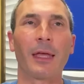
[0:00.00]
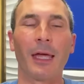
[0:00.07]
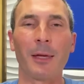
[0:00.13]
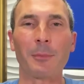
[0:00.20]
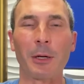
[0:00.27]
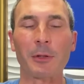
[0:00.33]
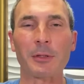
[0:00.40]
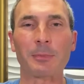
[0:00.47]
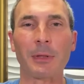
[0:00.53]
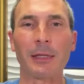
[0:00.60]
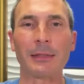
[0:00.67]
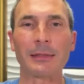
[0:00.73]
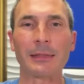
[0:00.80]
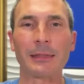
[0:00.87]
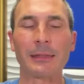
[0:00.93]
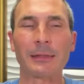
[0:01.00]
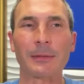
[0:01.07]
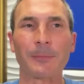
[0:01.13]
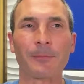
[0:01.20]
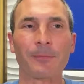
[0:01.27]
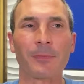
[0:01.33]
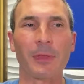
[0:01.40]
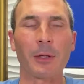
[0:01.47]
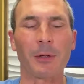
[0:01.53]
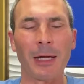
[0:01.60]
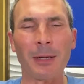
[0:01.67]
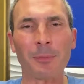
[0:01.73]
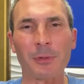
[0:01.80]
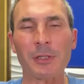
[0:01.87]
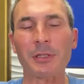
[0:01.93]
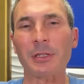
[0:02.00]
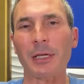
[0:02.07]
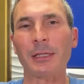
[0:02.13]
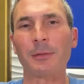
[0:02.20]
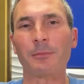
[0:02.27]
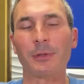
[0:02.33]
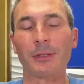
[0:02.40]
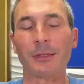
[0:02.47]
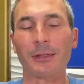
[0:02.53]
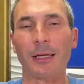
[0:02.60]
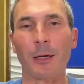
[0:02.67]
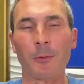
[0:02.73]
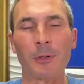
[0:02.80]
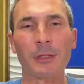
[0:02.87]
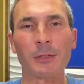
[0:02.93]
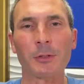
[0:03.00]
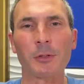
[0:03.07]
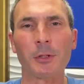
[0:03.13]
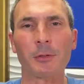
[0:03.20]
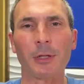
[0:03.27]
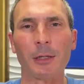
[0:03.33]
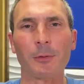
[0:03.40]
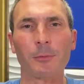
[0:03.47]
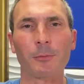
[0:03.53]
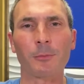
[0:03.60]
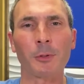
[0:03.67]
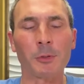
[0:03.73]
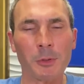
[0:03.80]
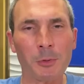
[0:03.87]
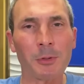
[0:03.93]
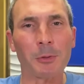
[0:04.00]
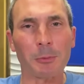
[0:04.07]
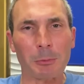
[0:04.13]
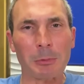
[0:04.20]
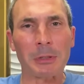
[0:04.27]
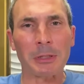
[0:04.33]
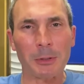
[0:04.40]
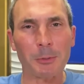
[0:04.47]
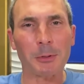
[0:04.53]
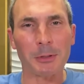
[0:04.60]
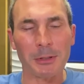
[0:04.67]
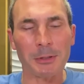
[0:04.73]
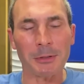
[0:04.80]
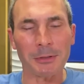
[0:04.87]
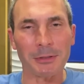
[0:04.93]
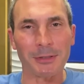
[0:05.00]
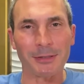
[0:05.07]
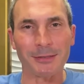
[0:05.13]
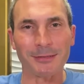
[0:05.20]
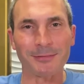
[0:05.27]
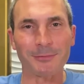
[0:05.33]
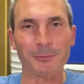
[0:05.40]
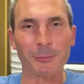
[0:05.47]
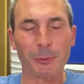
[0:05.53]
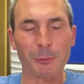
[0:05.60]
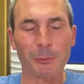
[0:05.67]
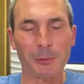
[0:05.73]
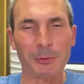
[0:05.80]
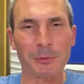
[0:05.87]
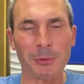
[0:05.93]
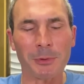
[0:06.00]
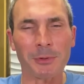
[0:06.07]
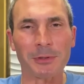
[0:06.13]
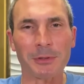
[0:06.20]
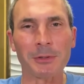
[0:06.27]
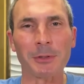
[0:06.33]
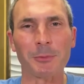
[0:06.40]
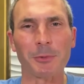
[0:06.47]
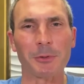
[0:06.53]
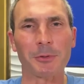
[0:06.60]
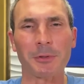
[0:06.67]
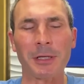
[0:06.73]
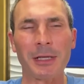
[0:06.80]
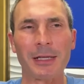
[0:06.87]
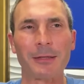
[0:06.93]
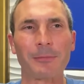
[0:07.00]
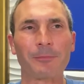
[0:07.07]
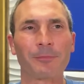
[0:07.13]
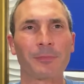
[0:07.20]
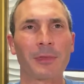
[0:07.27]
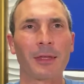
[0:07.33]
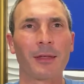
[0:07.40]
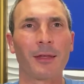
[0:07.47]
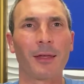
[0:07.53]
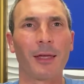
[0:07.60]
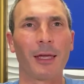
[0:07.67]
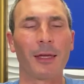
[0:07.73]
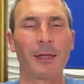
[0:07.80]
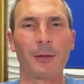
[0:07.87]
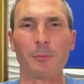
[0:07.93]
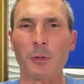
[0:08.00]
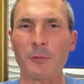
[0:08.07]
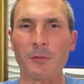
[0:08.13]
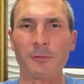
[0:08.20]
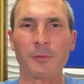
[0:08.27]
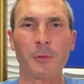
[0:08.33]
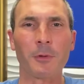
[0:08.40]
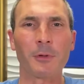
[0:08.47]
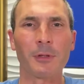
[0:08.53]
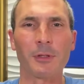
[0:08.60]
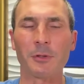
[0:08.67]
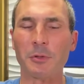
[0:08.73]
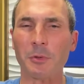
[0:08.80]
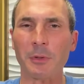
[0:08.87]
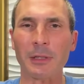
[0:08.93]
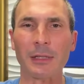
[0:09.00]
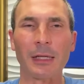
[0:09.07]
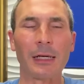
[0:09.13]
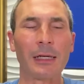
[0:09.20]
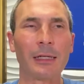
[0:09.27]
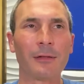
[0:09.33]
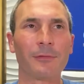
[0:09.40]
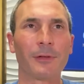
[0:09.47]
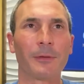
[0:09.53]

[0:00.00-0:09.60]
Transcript: And my response is, "I appreciate it, but I want to let you know, like, we're doing really, really good. We're we're doing good. We're great, and, and moving forward, and enjoying life."